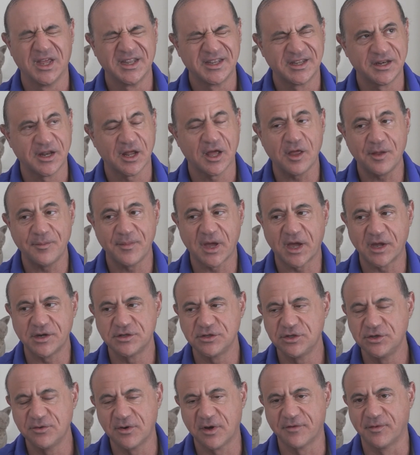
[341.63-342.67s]
So now
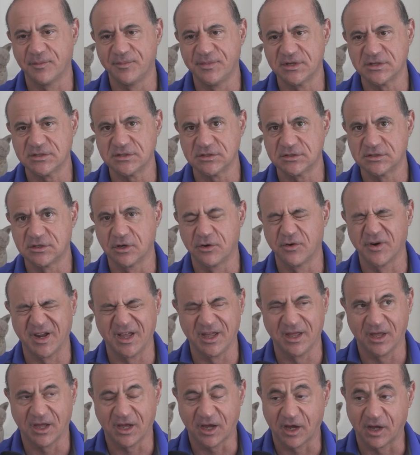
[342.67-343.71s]
imagine you have a business
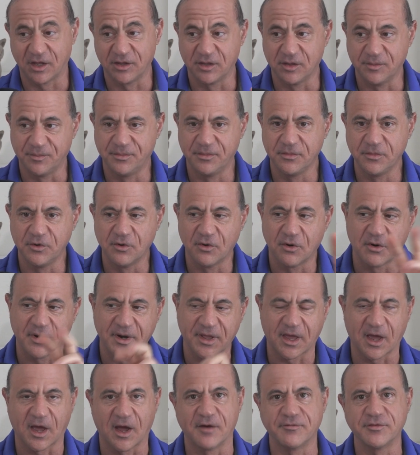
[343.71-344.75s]
degree and the, you
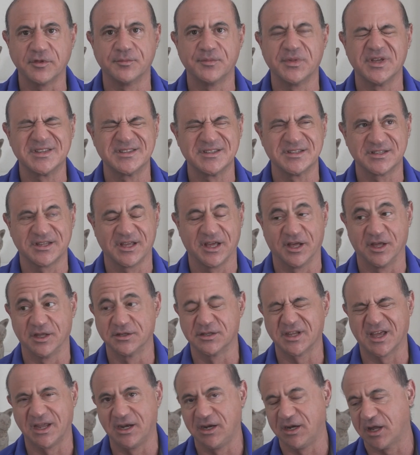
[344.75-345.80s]
already have the business
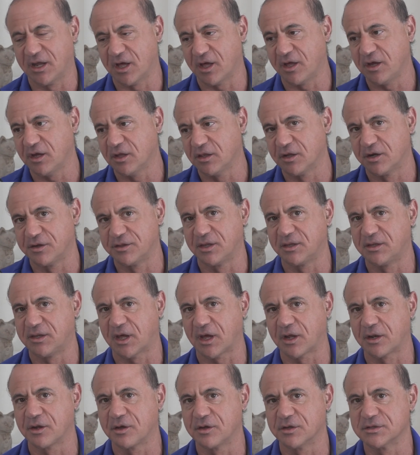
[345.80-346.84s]
skills, and now you learn the
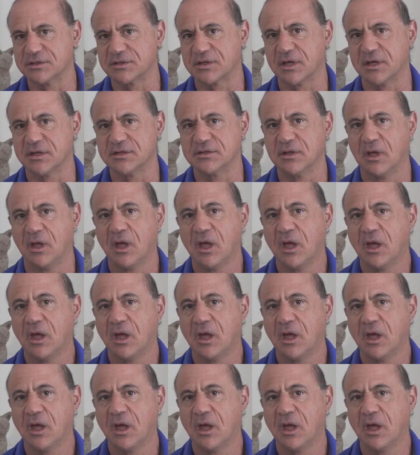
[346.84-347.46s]
technical skills.